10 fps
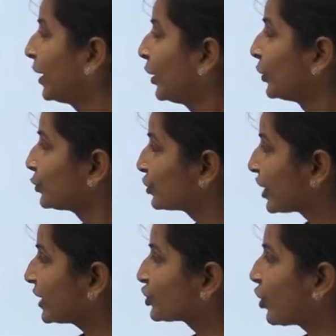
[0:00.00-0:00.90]
To
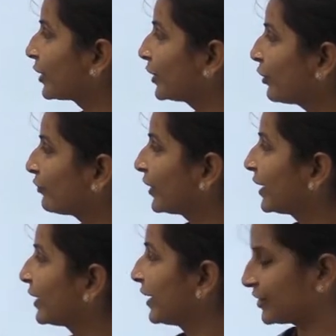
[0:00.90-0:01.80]
change order of
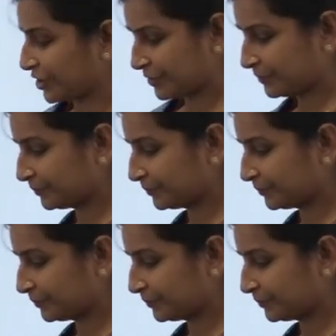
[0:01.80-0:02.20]
integration,